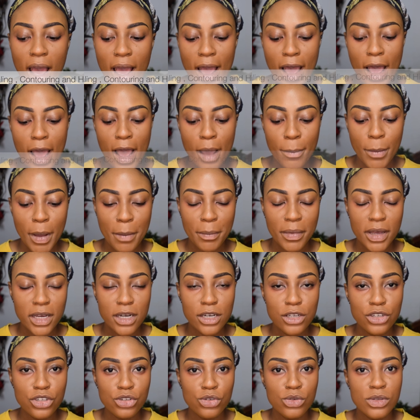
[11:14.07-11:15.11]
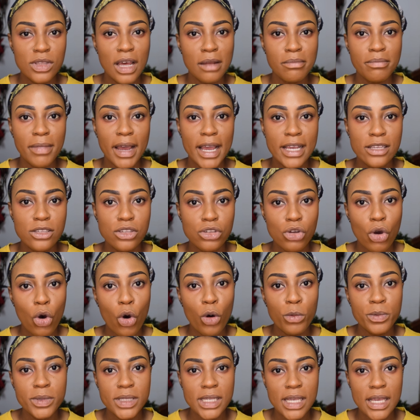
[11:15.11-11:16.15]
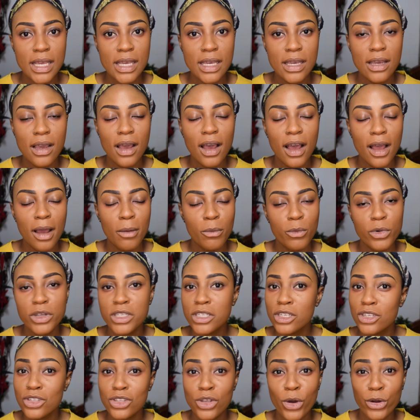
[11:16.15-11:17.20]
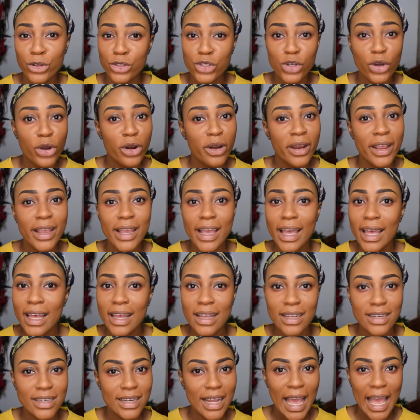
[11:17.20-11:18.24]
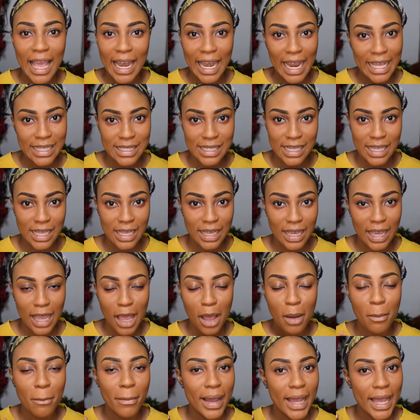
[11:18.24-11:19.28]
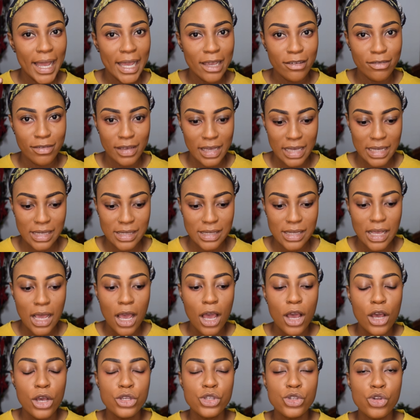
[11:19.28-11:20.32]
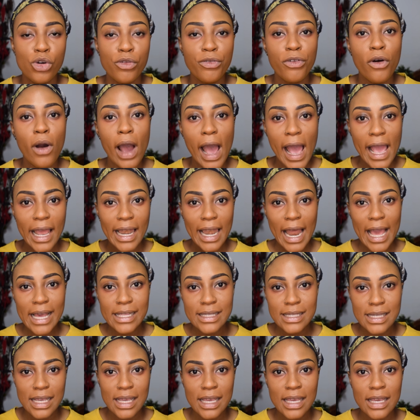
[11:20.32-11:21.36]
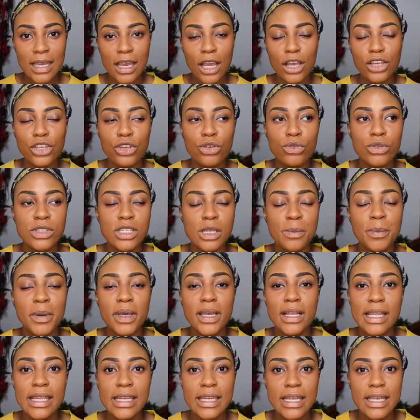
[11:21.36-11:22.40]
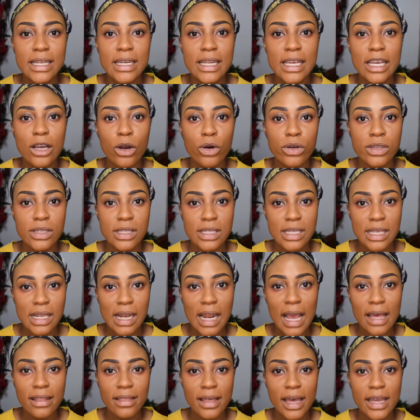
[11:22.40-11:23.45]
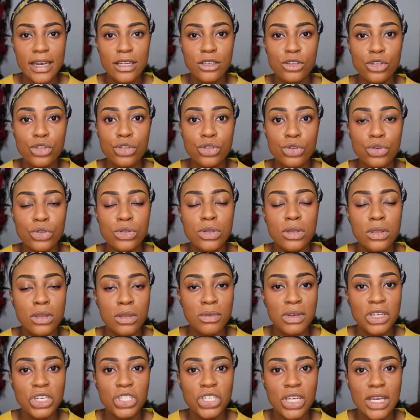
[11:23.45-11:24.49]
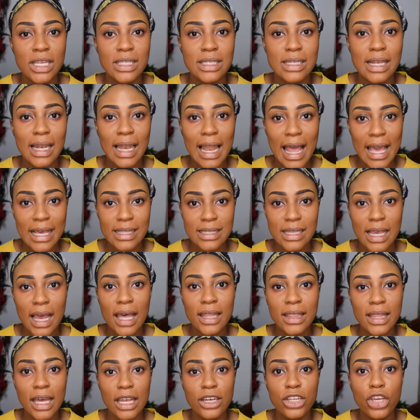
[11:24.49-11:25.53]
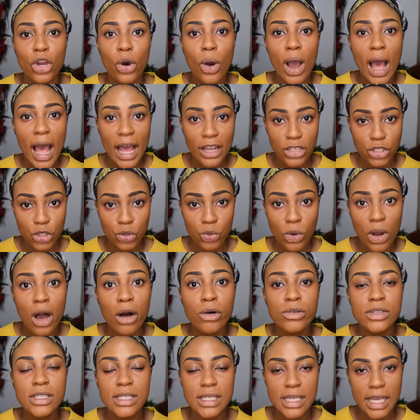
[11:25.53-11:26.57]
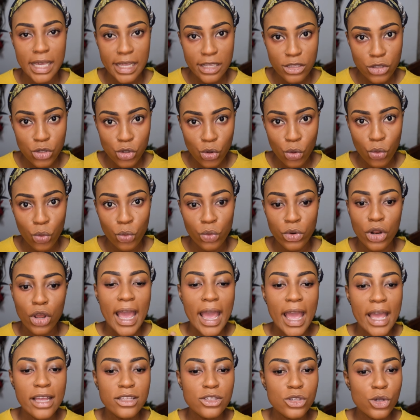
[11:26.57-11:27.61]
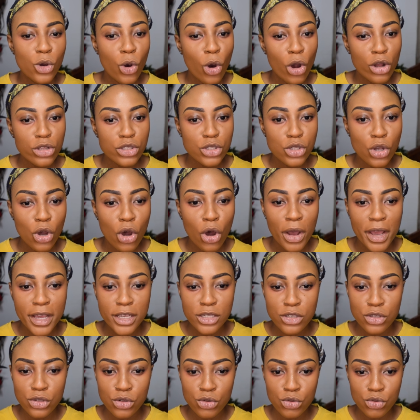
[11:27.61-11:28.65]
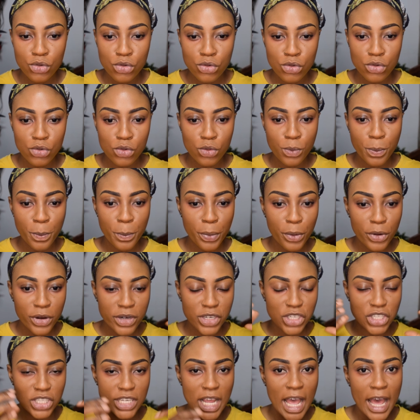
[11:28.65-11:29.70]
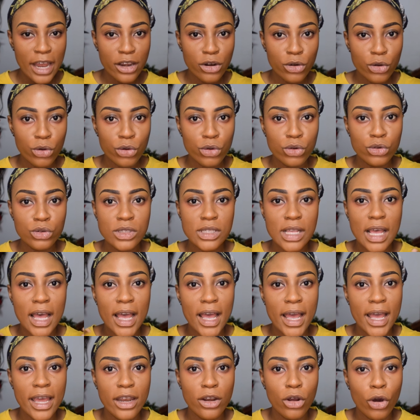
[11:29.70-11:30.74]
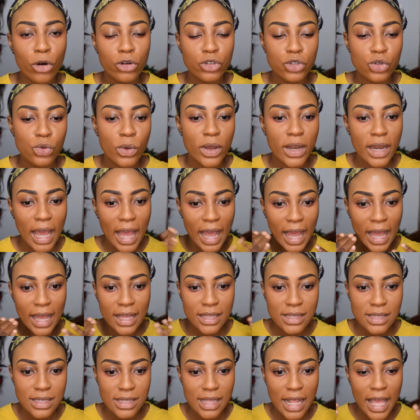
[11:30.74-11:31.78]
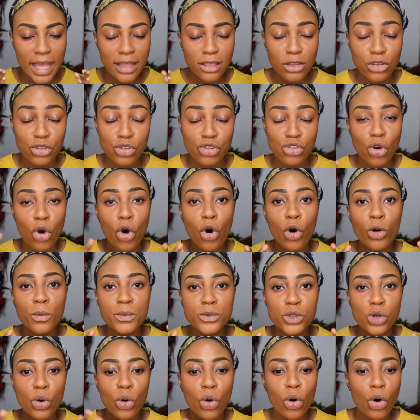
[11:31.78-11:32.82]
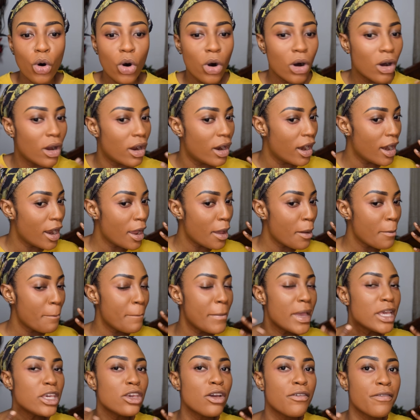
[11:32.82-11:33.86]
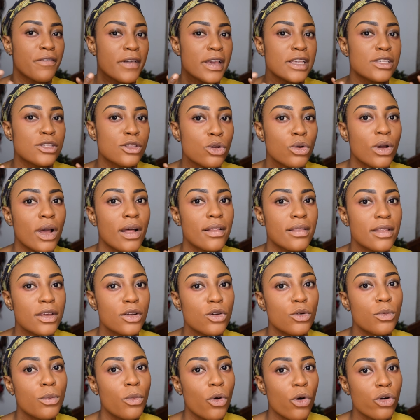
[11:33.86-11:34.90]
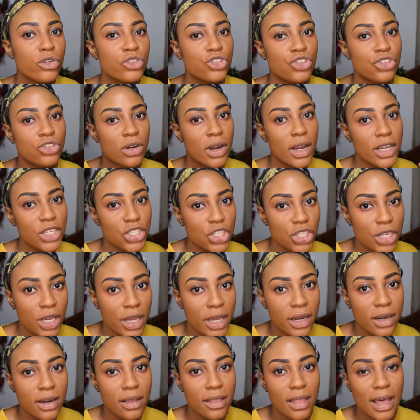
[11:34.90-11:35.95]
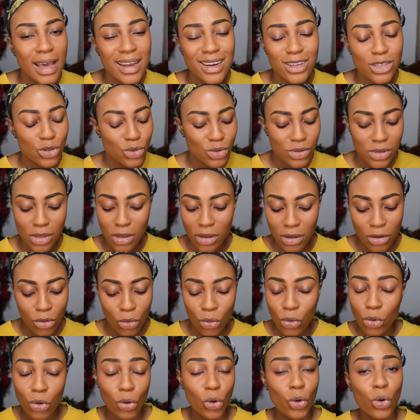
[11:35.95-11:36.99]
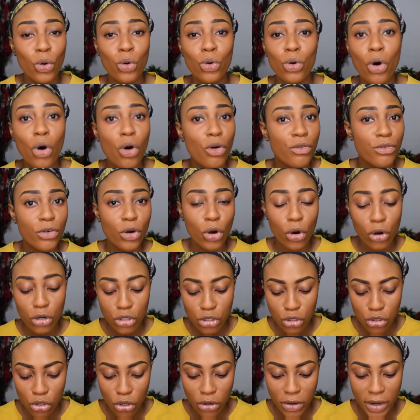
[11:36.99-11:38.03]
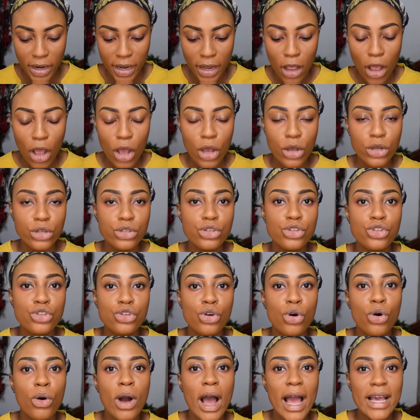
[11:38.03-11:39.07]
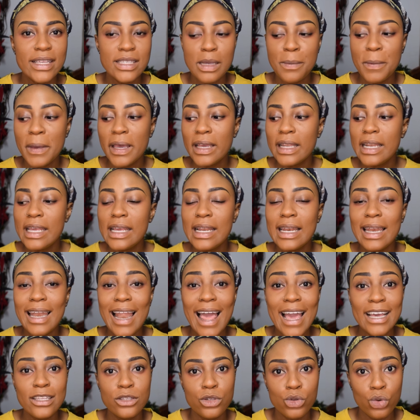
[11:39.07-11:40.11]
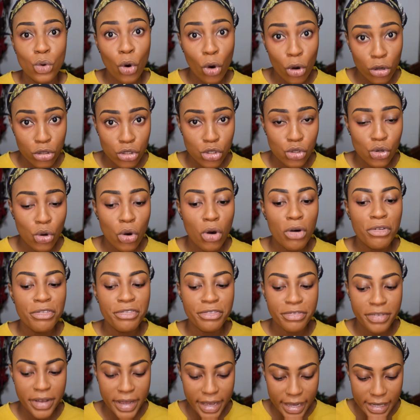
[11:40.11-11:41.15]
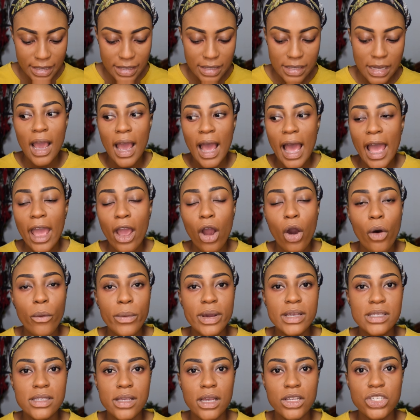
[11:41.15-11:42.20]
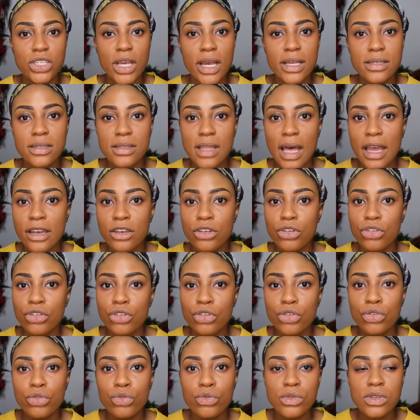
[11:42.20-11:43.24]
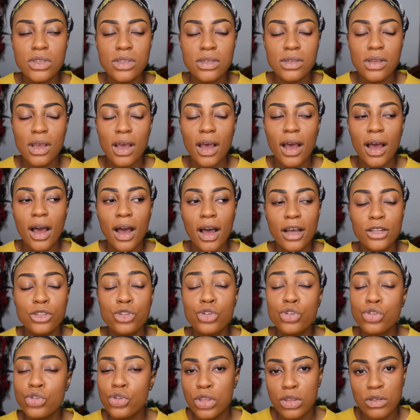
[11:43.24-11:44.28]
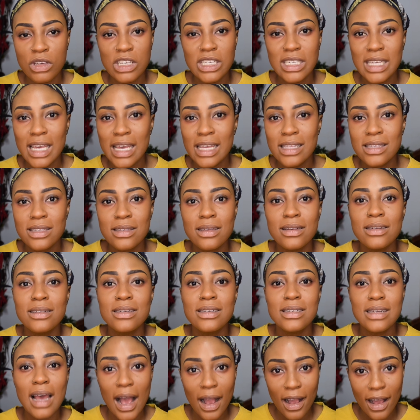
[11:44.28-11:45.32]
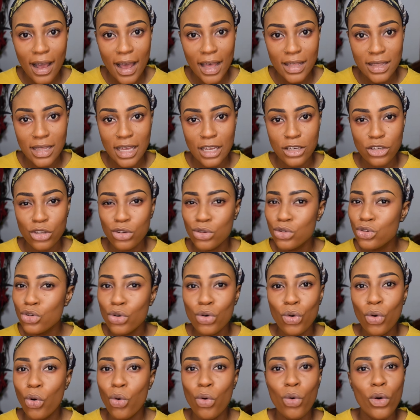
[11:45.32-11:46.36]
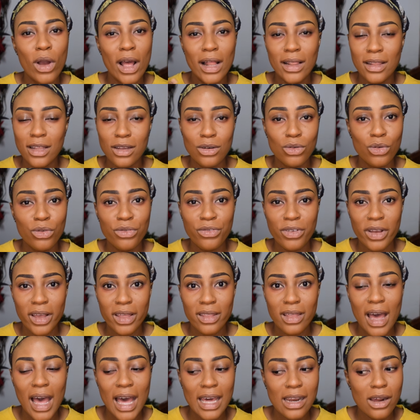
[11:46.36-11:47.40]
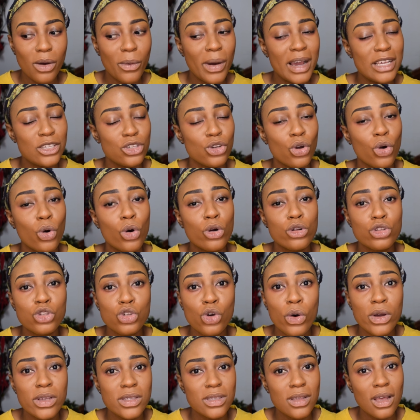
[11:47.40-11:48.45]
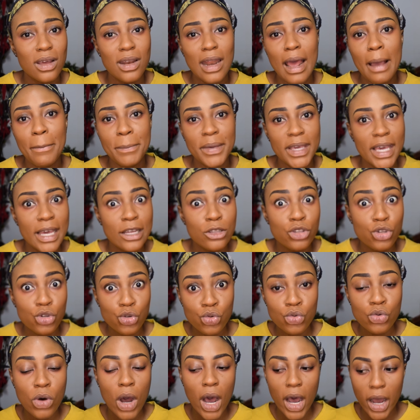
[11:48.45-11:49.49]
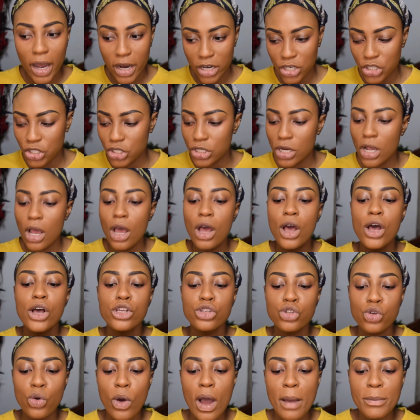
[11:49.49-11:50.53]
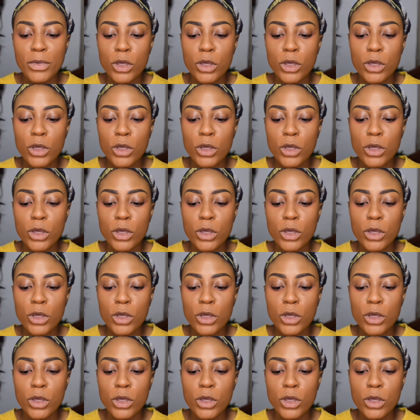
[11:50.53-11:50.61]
I'm gonna do that by sculpting, which is contouring and highlighting my face. So for highlighting, you typically need a concealer that is 2 to 3 shades lighter than your actual skin tone. And to contour is to put shadows and also enhance like the sculpt, or make your face look a little more structured. That is the whole goal of contouring. So I typically like to contour first. I always suggest that you use 2 to 3 shades darker than you. Don't go a little further, otherwise your contour is gonna appear too harsh. So I'm